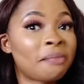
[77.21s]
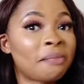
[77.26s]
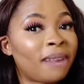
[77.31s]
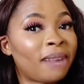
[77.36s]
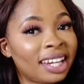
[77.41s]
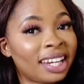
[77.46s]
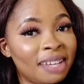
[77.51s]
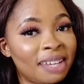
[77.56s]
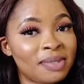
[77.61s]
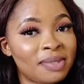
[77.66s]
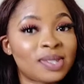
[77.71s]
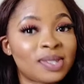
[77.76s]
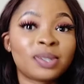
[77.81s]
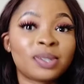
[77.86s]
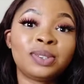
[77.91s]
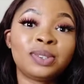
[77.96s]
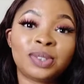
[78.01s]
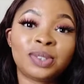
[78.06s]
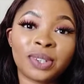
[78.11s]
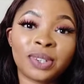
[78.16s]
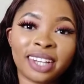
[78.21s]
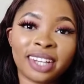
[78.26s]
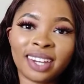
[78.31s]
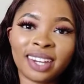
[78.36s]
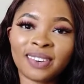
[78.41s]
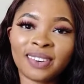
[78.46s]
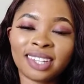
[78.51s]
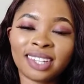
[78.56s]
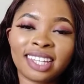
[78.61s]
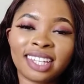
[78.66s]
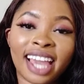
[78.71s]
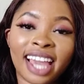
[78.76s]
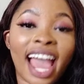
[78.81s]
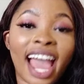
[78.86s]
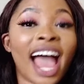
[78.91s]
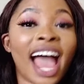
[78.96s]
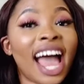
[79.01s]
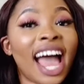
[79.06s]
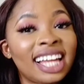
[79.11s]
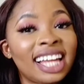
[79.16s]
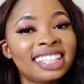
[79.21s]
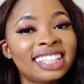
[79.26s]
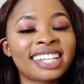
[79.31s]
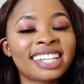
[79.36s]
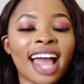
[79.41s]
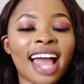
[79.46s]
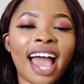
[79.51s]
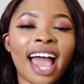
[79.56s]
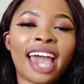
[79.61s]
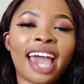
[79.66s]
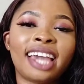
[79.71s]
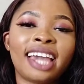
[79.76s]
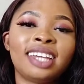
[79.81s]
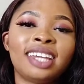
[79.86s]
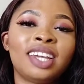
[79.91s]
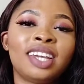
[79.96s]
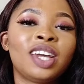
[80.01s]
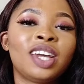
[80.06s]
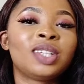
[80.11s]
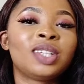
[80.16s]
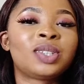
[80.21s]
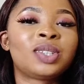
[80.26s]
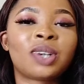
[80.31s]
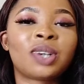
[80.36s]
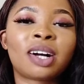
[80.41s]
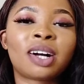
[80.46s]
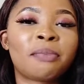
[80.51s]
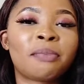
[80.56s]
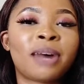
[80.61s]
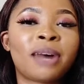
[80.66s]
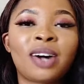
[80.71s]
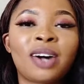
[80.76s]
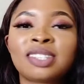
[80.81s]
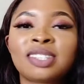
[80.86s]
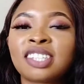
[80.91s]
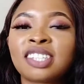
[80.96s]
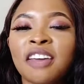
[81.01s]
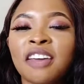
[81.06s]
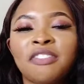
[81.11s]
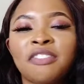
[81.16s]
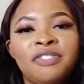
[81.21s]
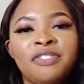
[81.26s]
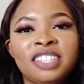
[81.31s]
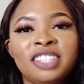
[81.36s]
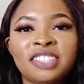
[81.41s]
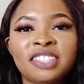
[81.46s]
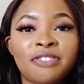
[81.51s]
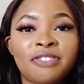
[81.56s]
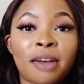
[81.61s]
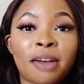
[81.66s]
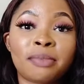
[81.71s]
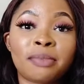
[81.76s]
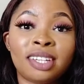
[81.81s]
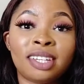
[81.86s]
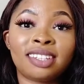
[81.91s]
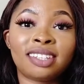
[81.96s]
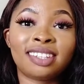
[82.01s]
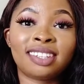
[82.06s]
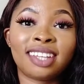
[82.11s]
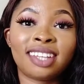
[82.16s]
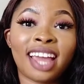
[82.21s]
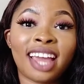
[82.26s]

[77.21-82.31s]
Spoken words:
My name is Udoye Onye, and I talk about fish farming,